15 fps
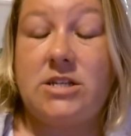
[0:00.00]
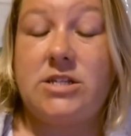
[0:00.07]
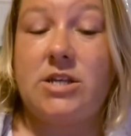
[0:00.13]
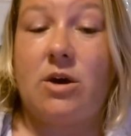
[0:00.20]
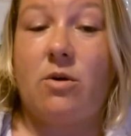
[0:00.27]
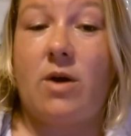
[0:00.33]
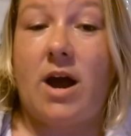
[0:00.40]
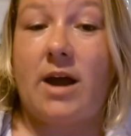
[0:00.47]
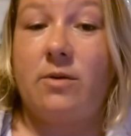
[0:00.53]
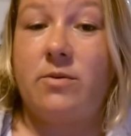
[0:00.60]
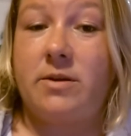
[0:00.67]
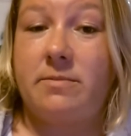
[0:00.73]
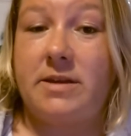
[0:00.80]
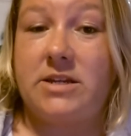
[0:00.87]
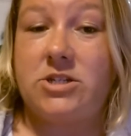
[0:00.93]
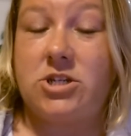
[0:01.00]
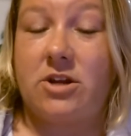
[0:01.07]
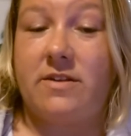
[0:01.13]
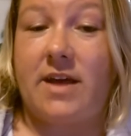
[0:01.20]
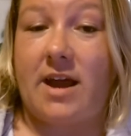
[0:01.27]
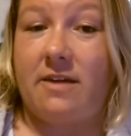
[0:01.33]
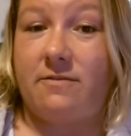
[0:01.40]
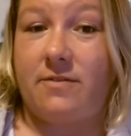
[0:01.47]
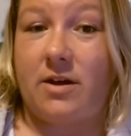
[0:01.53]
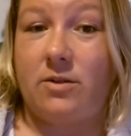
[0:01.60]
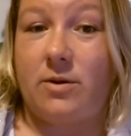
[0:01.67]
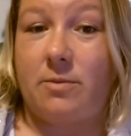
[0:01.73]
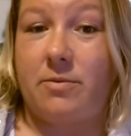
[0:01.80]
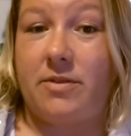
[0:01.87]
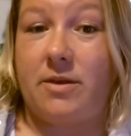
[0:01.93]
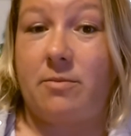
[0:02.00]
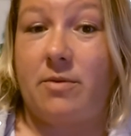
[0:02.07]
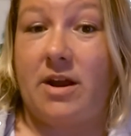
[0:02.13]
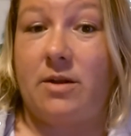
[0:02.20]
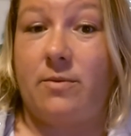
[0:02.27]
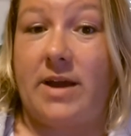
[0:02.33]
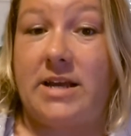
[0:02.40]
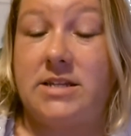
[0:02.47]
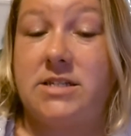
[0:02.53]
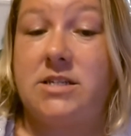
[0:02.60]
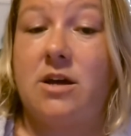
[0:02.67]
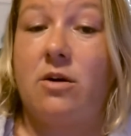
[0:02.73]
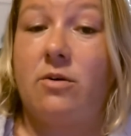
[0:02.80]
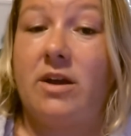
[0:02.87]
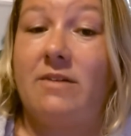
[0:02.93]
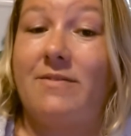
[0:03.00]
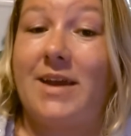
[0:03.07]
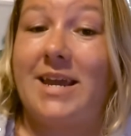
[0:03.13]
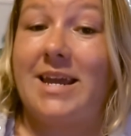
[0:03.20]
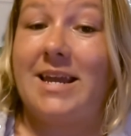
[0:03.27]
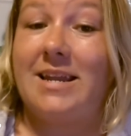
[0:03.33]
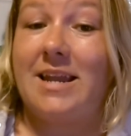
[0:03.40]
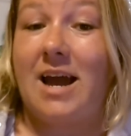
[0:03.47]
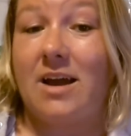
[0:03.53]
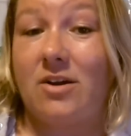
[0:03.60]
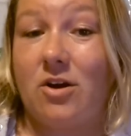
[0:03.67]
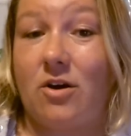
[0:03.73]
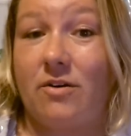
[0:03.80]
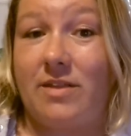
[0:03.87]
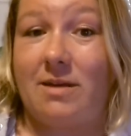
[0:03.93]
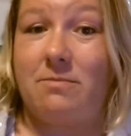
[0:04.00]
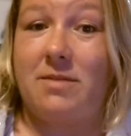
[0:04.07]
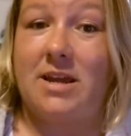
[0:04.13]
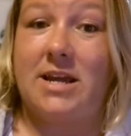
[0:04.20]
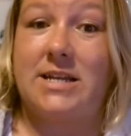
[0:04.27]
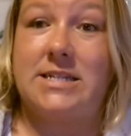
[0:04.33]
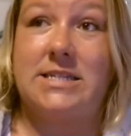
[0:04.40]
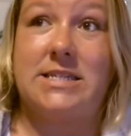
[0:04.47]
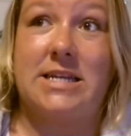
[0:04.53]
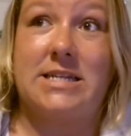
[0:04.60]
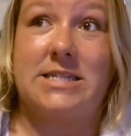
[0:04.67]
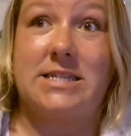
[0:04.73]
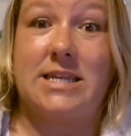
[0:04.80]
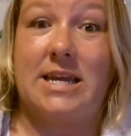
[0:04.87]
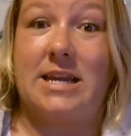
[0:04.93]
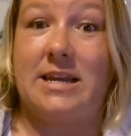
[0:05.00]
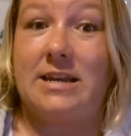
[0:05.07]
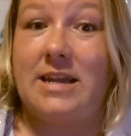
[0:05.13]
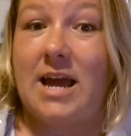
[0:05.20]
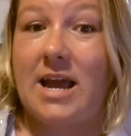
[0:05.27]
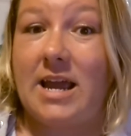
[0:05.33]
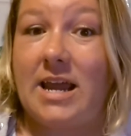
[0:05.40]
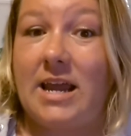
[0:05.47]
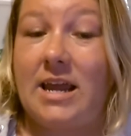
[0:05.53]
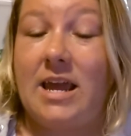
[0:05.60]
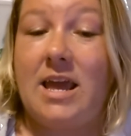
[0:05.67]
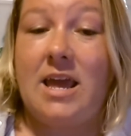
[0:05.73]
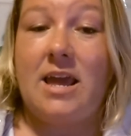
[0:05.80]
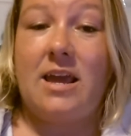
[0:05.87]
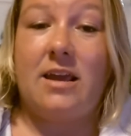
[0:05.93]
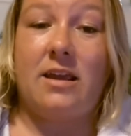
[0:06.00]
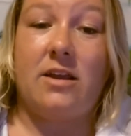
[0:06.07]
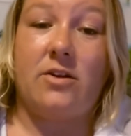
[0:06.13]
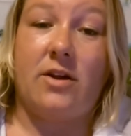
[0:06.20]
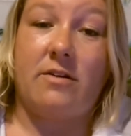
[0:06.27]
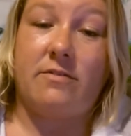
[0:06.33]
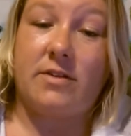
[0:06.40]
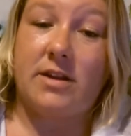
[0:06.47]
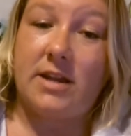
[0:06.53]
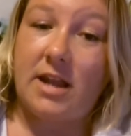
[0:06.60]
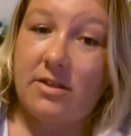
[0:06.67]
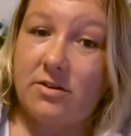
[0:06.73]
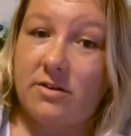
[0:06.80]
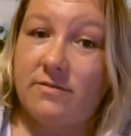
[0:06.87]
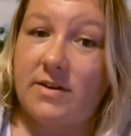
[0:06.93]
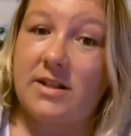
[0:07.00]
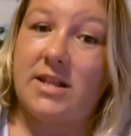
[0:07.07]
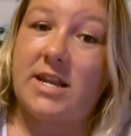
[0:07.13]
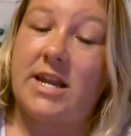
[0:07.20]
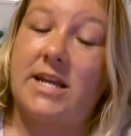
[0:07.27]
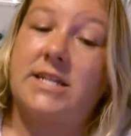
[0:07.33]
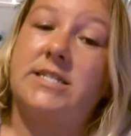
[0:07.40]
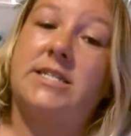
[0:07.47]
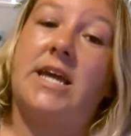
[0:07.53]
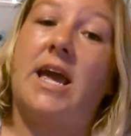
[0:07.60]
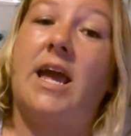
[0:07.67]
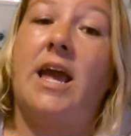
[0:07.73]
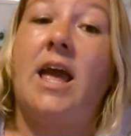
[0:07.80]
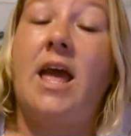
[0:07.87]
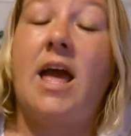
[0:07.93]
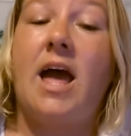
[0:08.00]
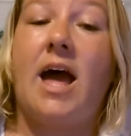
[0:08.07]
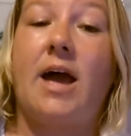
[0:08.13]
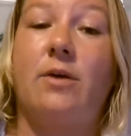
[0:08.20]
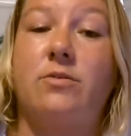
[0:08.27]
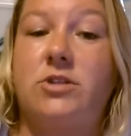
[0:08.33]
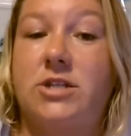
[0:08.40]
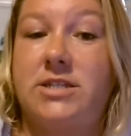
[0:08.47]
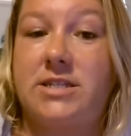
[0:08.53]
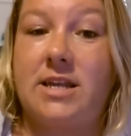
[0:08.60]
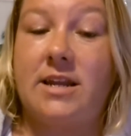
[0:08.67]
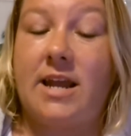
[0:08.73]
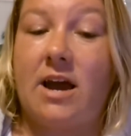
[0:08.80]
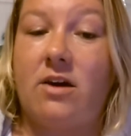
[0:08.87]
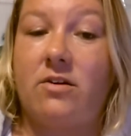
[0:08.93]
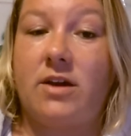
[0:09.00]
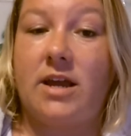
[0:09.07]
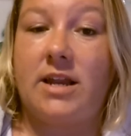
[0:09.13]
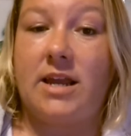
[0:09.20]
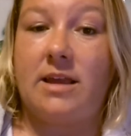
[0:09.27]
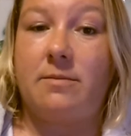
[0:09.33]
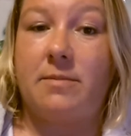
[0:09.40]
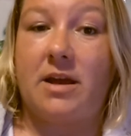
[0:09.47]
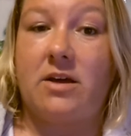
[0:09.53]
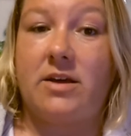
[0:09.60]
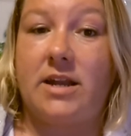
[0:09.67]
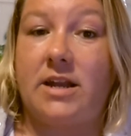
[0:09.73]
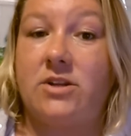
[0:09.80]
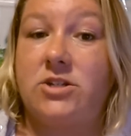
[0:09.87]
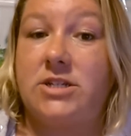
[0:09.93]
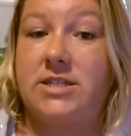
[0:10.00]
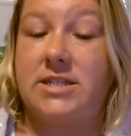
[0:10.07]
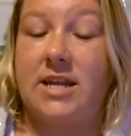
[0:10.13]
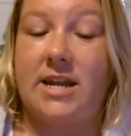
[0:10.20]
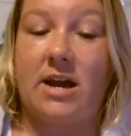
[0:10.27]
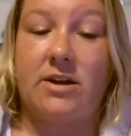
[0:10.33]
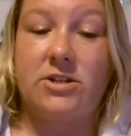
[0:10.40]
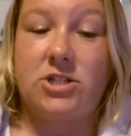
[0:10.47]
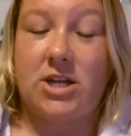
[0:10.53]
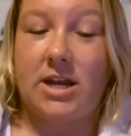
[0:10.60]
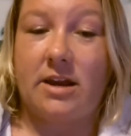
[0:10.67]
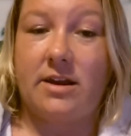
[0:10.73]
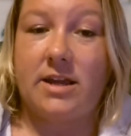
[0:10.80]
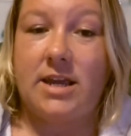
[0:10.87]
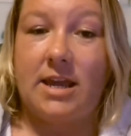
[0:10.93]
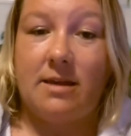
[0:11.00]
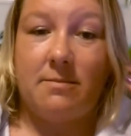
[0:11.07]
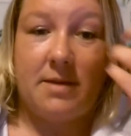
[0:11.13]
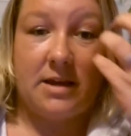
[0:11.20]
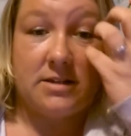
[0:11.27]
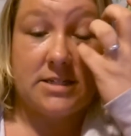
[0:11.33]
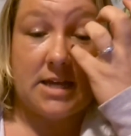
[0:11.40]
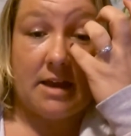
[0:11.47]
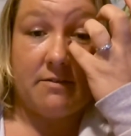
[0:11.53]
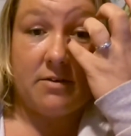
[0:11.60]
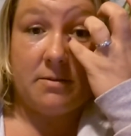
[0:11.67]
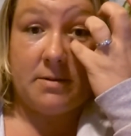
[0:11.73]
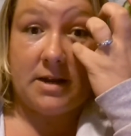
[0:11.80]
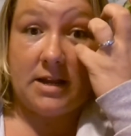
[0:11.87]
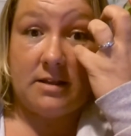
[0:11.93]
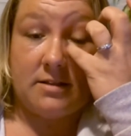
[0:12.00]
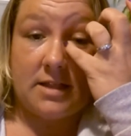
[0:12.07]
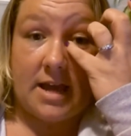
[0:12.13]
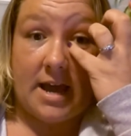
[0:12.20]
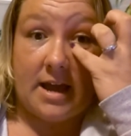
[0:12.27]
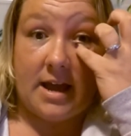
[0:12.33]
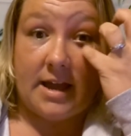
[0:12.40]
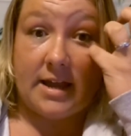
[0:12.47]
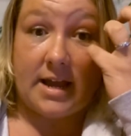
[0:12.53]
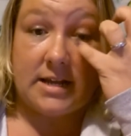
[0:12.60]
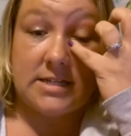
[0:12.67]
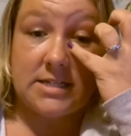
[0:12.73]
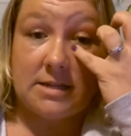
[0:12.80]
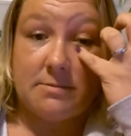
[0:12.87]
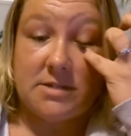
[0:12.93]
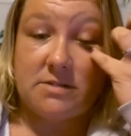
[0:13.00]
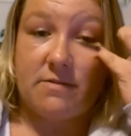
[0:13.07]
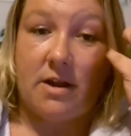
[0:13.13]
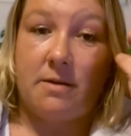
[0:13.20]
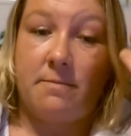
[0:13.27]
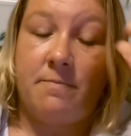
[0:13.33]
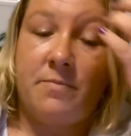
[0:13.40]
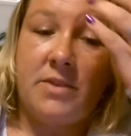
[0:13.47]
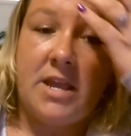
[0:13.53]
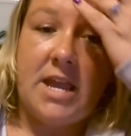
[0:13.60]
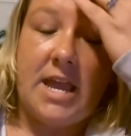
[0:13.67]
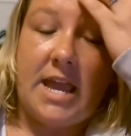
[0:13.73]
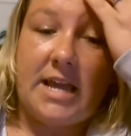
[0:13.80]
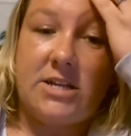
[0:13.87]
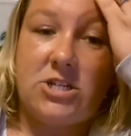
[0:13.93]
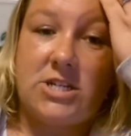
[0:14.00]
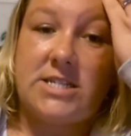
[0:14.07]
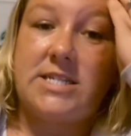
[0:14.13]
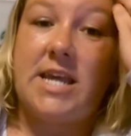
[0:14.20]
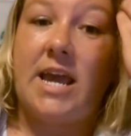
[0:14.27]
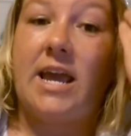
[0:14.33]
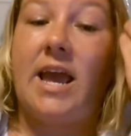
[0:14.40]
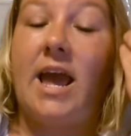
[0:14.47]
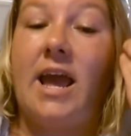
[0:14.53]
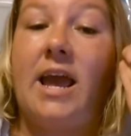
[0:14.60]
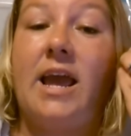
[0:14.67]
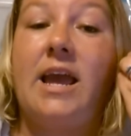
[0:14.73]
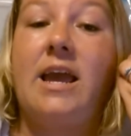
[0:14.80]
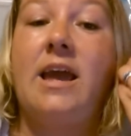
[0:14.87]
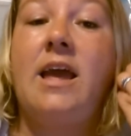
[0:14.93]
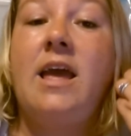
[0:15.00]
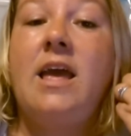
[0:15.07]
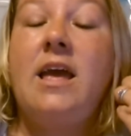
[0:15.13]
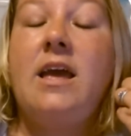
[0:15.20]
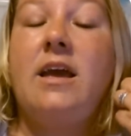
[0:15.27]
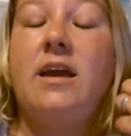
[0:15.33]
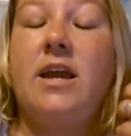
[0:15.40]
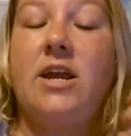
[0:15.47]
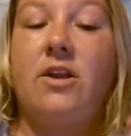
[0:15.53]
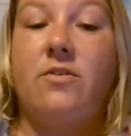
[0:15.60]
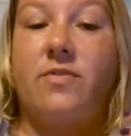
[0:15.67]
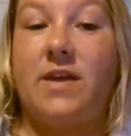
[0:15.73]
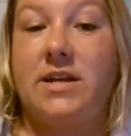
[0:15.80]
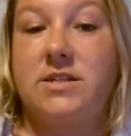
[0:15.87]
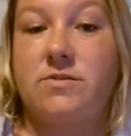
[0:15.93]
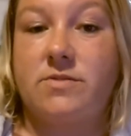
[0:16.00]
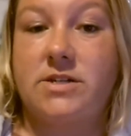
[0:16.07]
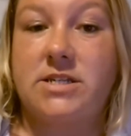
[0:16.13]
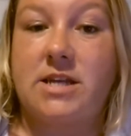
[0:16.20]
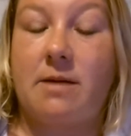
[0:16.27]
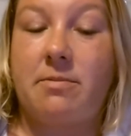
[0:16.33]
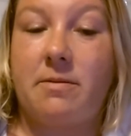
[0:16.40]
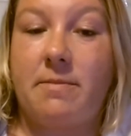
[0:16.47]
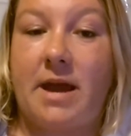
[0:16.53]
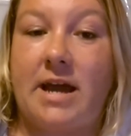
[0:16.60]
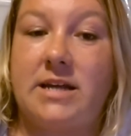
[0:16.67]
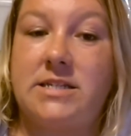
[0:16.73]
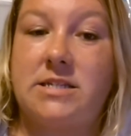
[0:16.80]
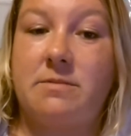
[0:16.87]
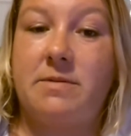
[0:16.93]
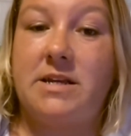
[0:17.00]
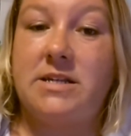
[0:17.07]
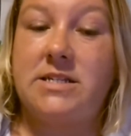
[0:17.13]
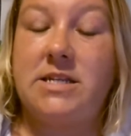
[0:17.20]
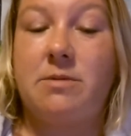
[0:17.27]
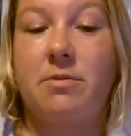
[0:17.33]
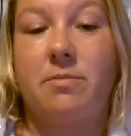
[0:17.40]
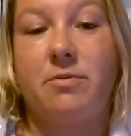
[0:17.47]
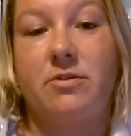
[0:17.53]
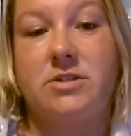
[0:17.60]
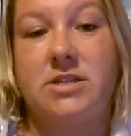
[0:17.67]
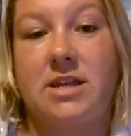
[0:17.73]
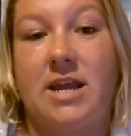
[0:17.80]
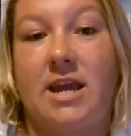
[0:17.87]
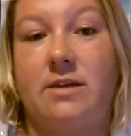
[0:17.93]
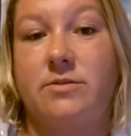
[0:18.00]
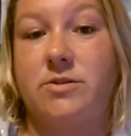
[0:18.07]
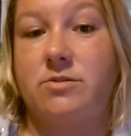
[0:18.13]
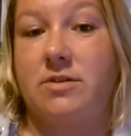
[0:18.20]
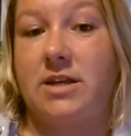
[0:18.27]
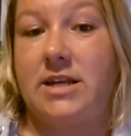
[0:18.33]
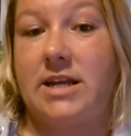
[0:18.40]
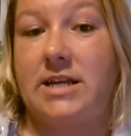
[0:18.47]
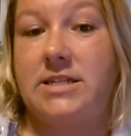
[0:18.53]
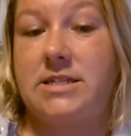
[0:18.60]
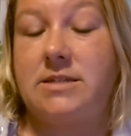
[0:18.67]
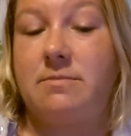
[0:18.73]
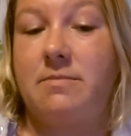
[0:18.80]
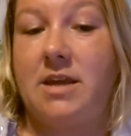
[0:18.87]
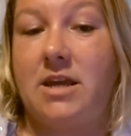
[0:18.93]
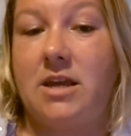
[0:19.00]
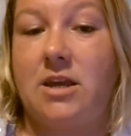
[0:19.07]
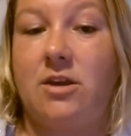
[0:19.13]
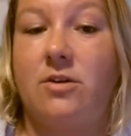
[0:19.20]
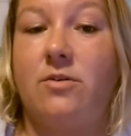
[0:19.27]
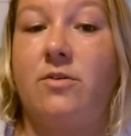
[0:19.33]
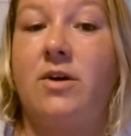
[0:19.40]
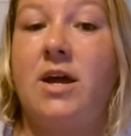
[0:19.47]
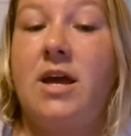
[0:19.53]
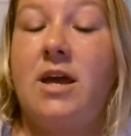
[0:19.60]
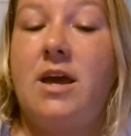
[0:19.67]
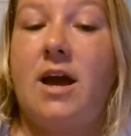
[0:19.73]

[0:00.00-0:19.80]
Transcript: So I want to make sure that I follow up with them right away. So if I cannot call them because it's late at night, I have another event the next day, I will just send out an email, and I'll just send out a generic email to everybody that I got slips from and just say, hey, thanks for stopping past the Pink Zebra booth today. It was really nice to meet you.